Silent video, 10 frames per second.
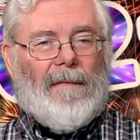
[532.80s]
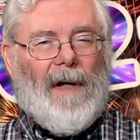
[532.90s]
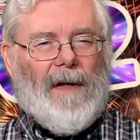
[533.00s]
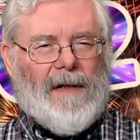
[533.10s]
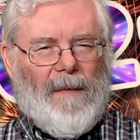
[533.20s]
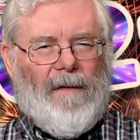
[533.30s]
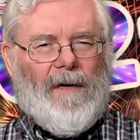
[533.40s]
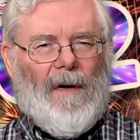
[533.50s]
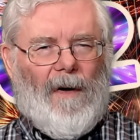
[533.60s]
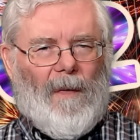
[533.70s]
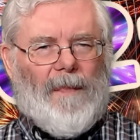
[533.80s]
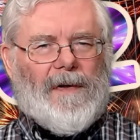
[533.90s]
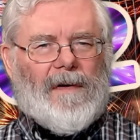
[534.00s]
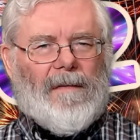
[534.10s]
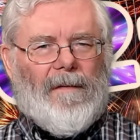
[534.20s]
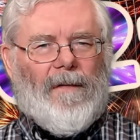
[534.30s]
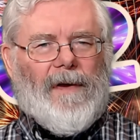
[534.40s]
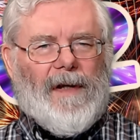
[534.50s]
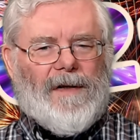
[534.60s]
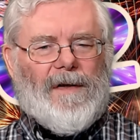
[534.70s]
Some of your hopes for
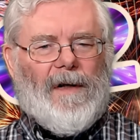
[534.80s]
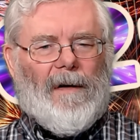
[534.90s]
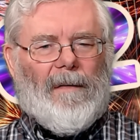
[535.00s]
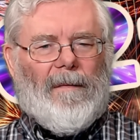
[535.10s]
this year.